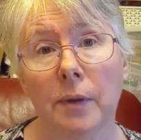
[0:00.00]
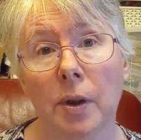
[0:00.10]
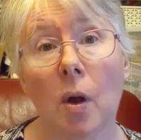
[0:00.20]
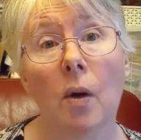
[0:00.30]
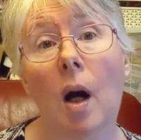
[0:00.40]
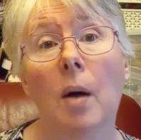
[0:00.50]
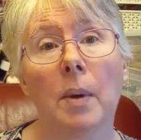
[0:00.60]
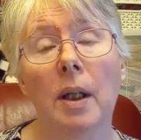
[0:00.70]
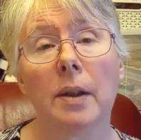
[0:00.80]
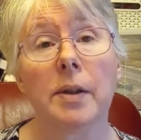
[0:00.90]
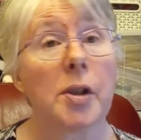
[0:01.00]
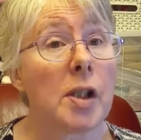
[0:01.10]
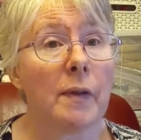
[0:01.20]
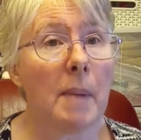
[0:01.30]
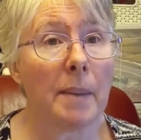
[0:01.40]
your artwork
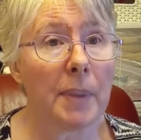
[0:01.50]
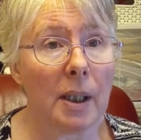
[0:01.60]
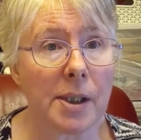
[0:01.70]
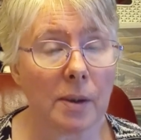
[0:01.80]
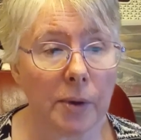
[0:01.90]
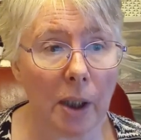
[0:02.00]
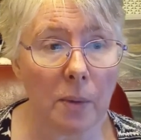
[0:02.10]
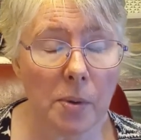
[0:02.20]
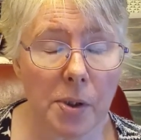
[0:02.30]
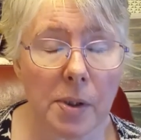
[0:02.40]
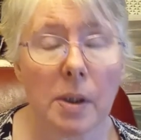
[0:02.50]
just for my personal use?